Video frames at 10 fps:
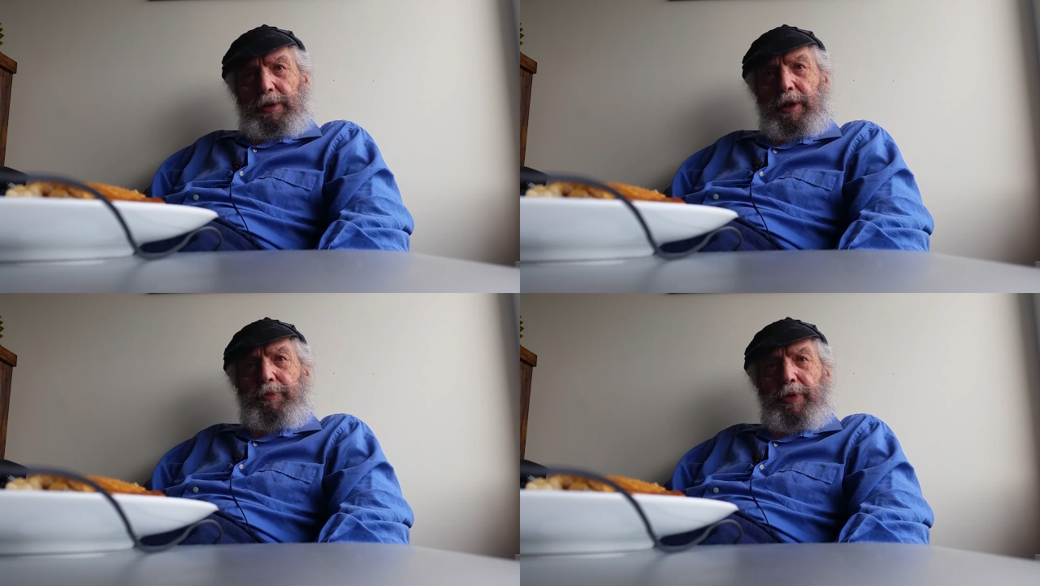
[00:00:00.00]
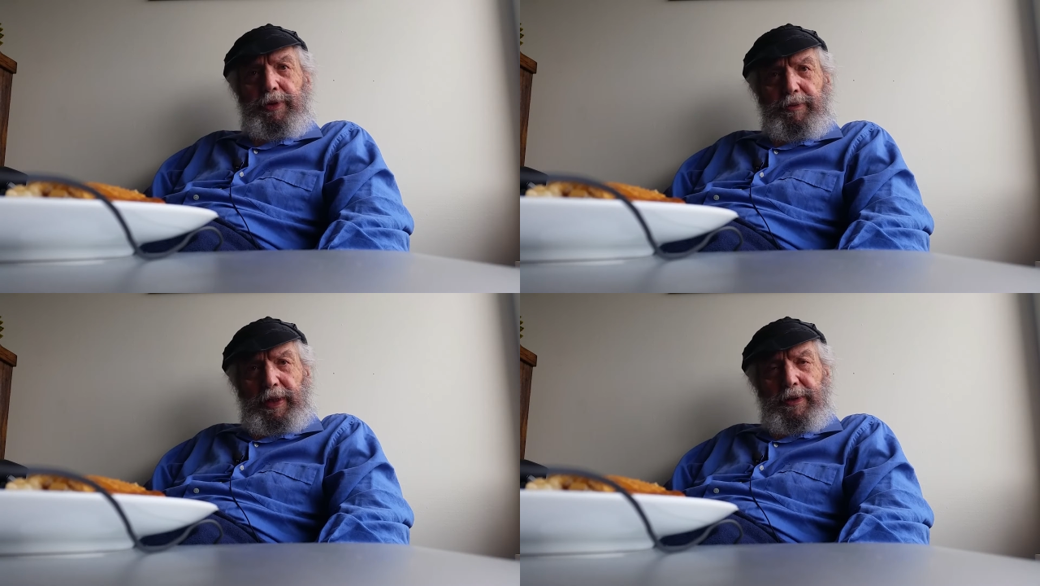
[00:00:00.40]
like
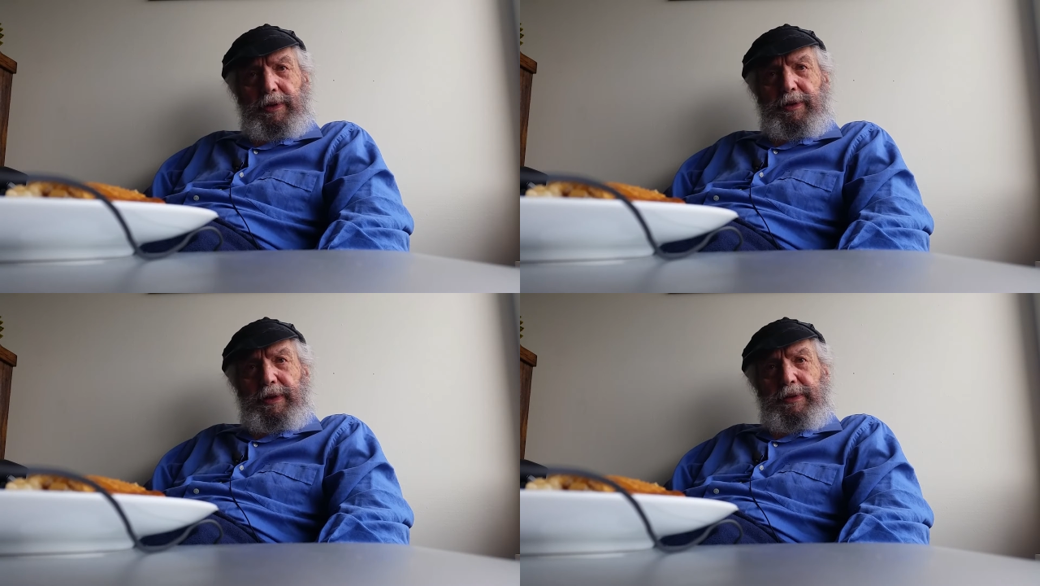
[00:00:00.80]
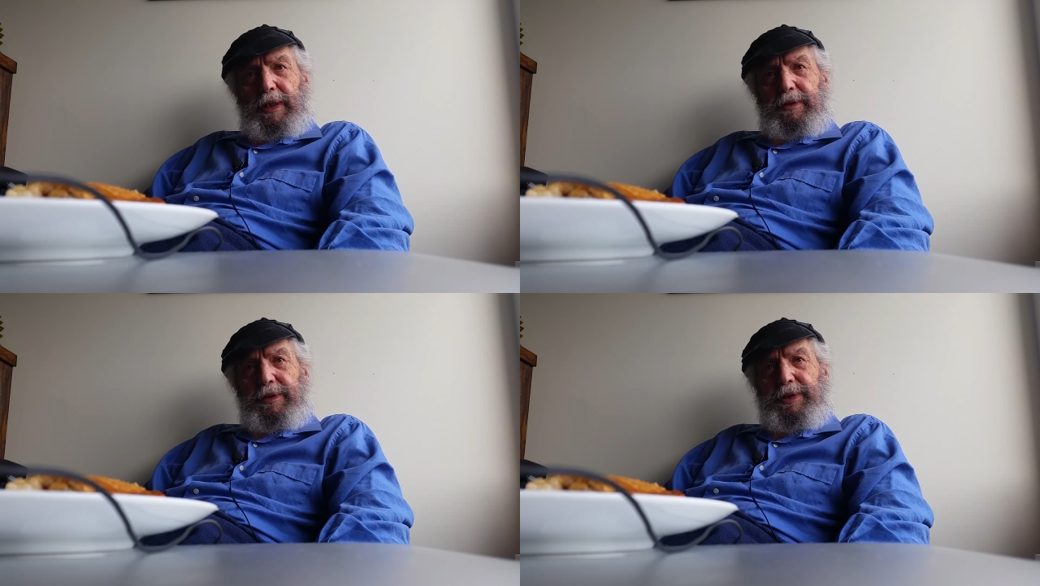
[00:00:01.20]
Pony Ride and things
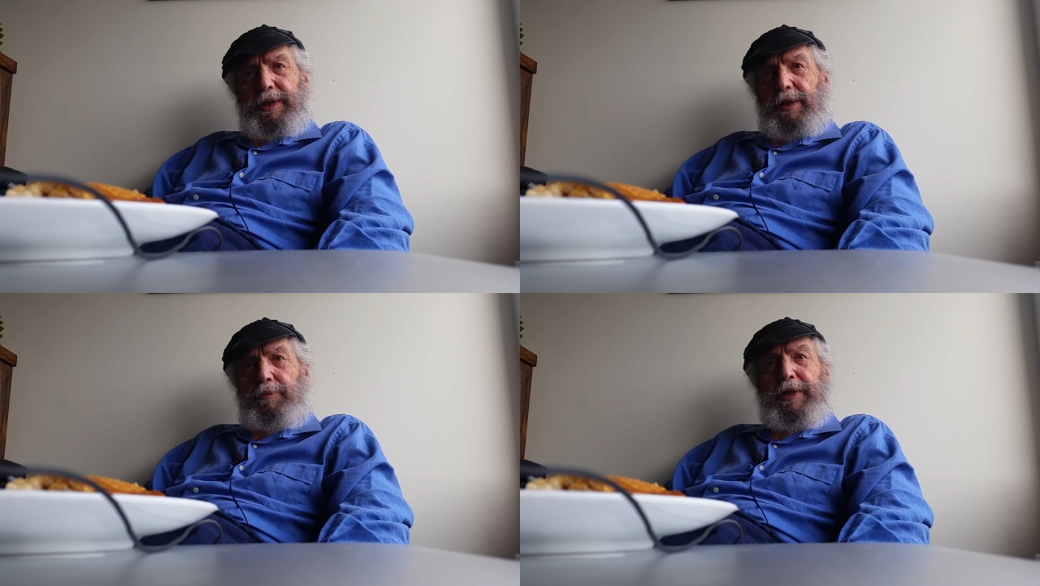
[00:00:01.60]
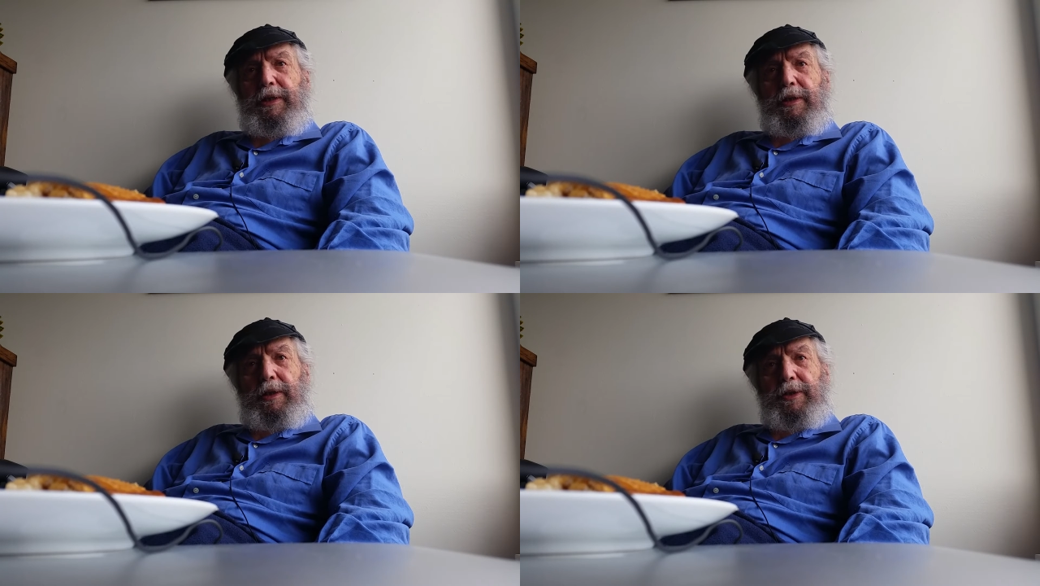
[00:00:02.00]
like this, didn't
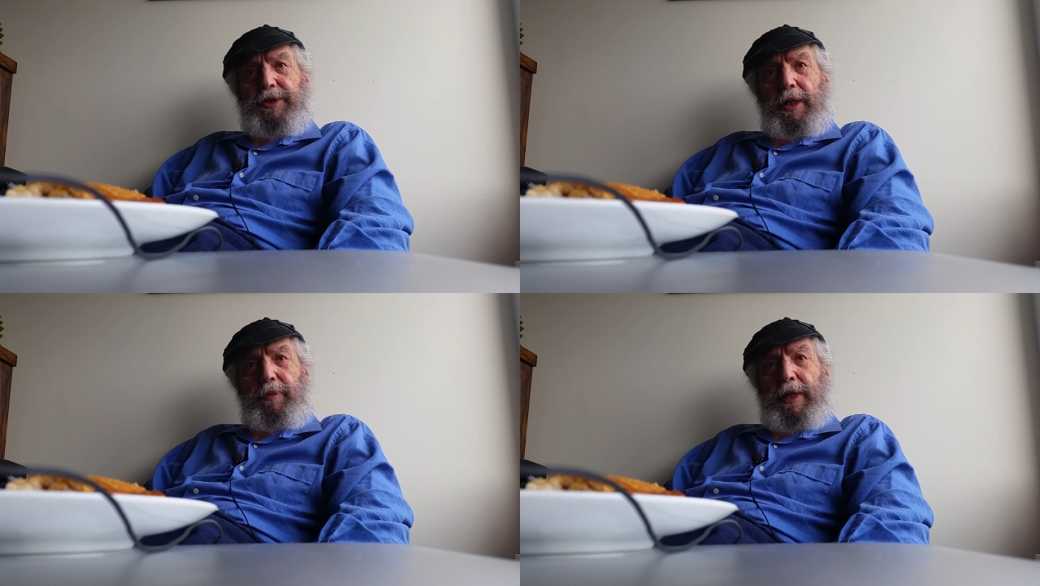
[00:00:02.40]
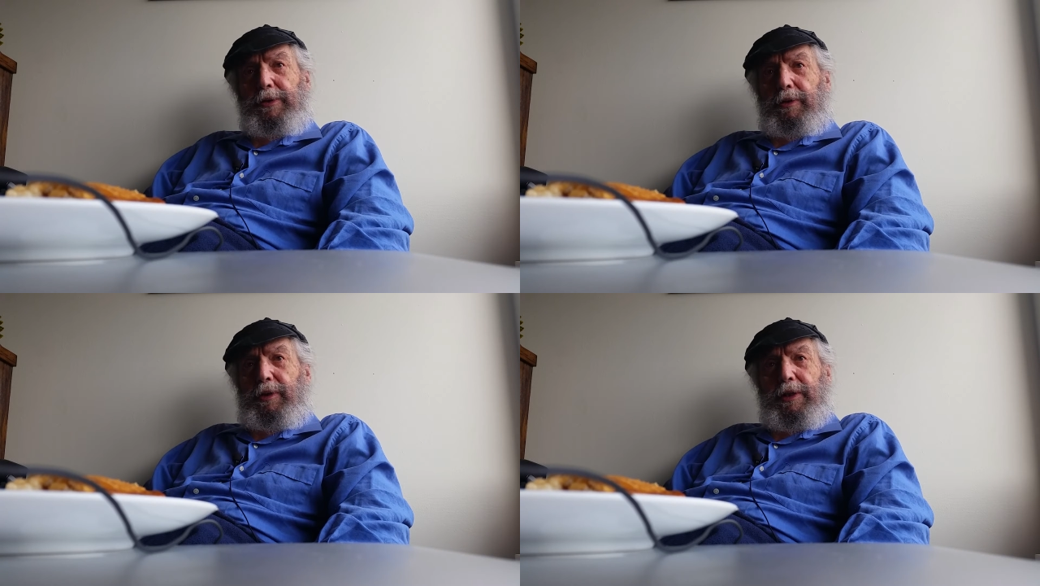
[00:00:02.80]
immediately say,
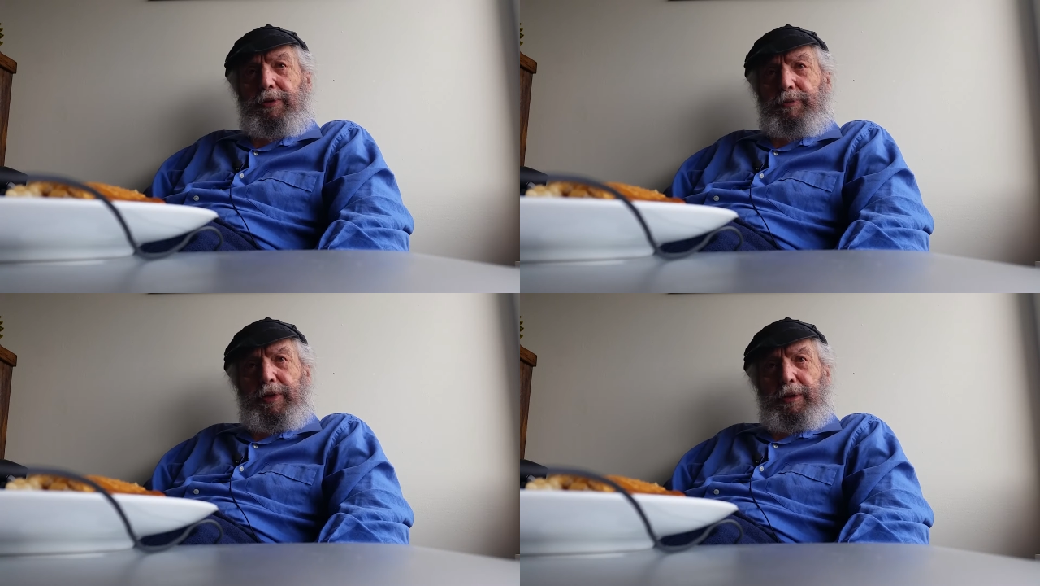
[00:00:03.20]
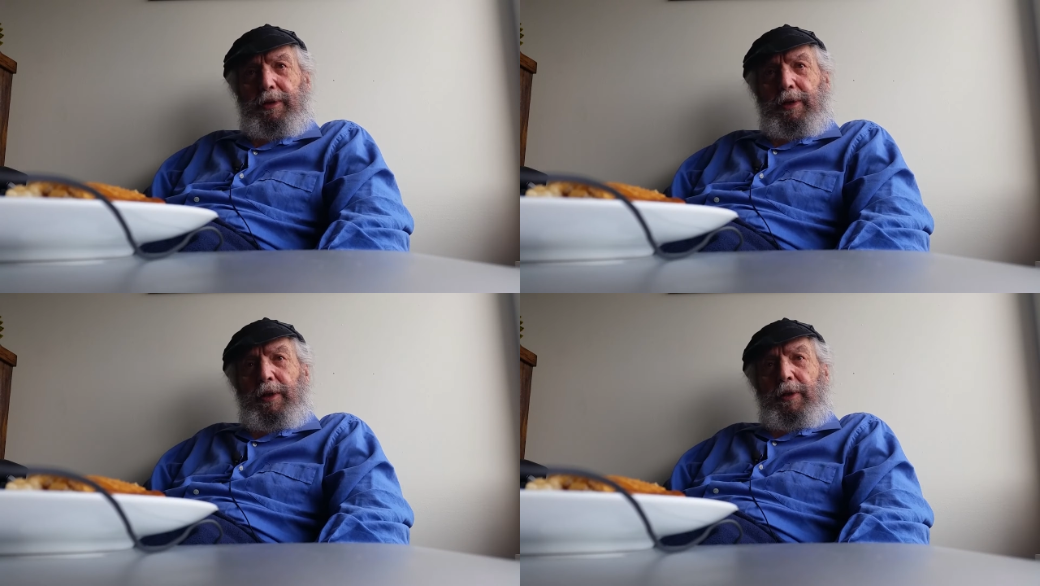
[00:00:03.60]
well, you need to
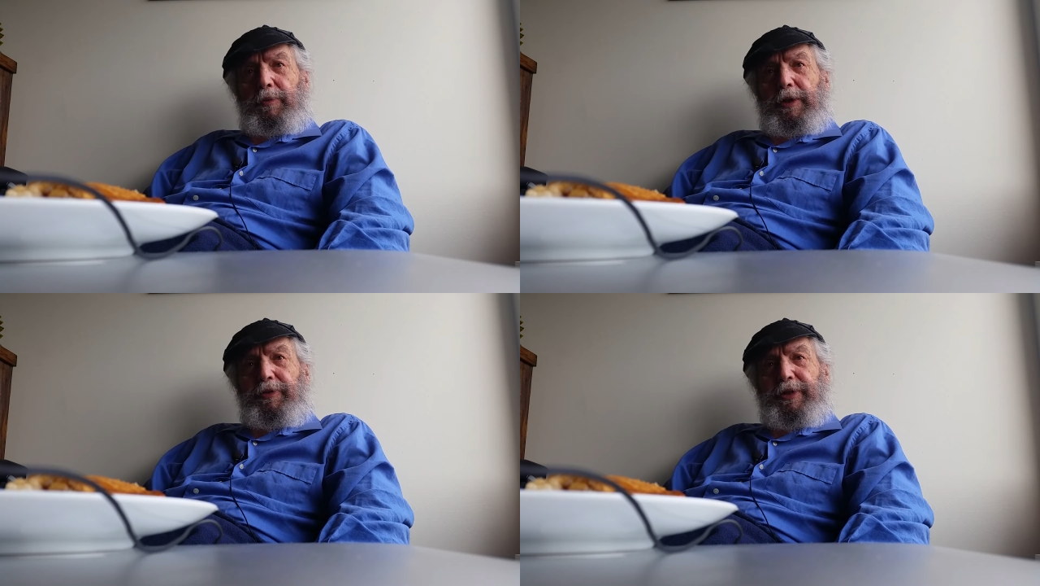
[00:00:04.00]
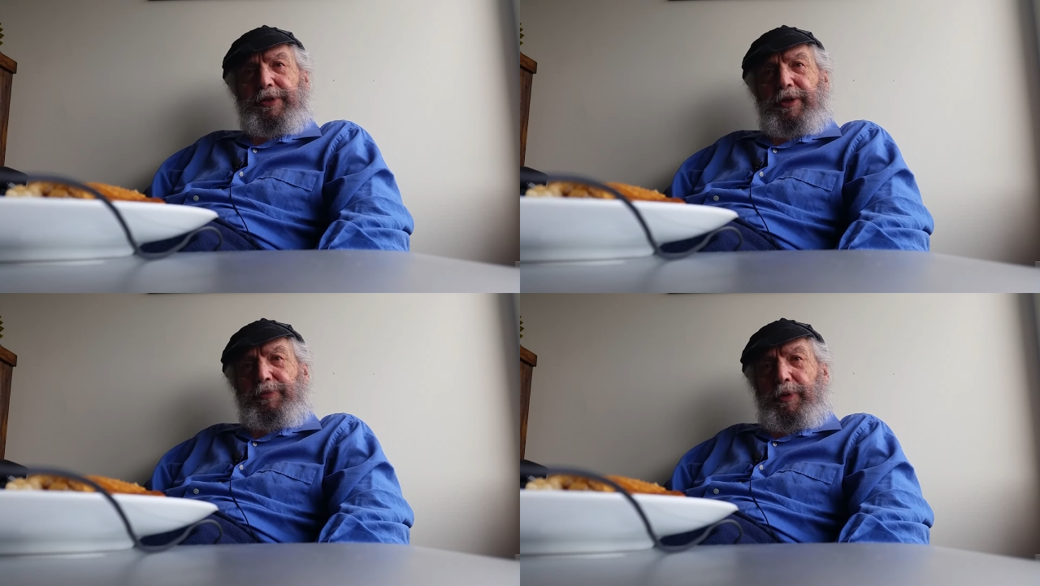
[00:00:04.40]
meet
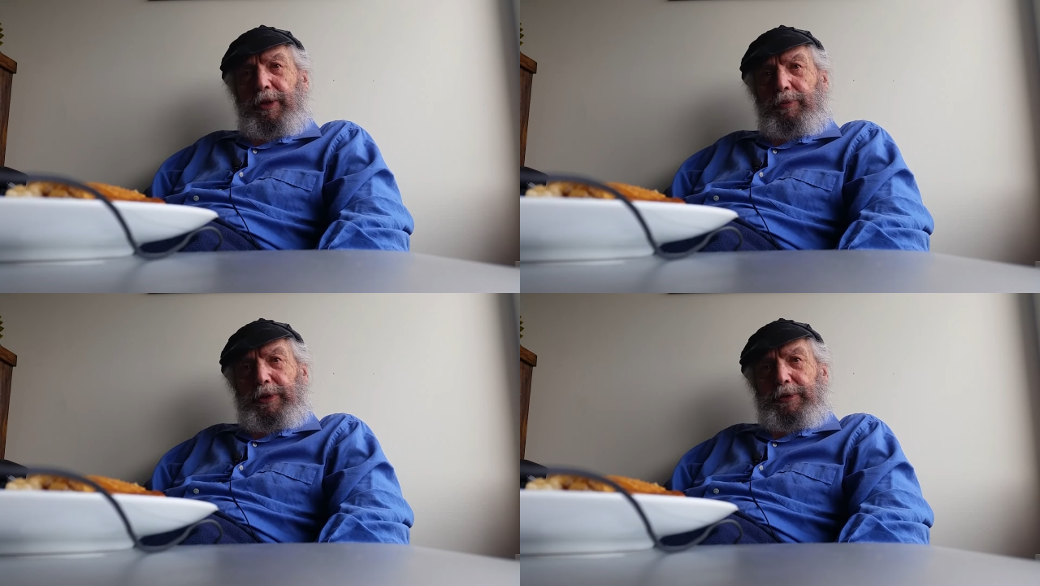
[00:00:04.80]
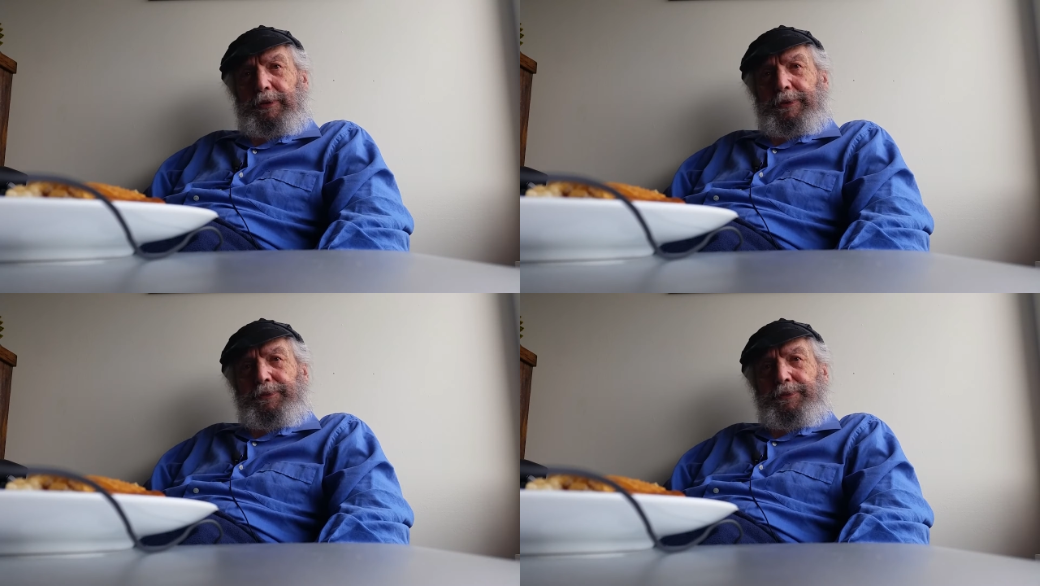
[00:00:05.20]
Frithjof Bergmann.